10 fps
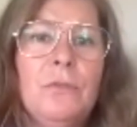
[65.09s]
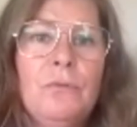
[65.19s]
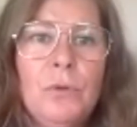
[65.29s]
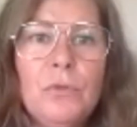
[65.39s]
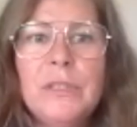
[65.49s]
the
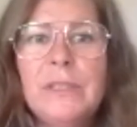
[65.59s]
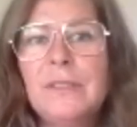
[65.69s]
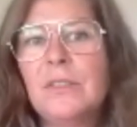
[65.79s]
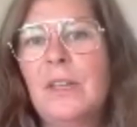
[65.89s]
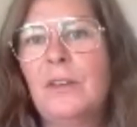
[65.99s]

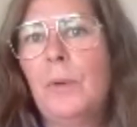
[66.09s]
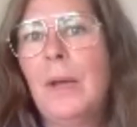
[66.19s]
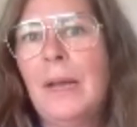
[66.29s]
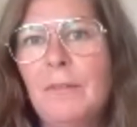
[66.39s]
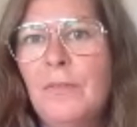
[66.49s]
routines that you
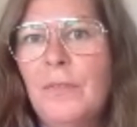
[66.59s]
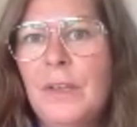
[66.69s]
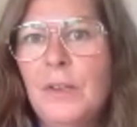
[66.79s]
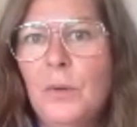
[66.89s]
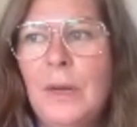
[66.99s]
have
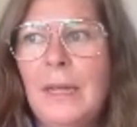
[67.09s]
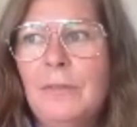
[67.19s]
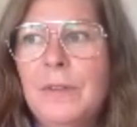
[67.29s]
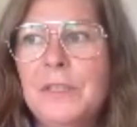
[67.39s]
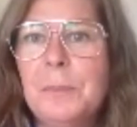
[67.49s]
in your
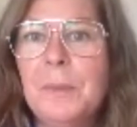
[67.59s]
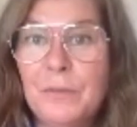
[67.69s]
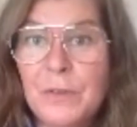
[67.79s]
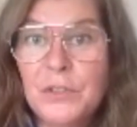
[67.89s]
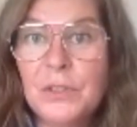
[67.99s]
life is
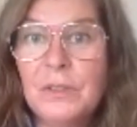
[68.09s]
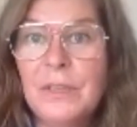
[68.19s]
beneficial,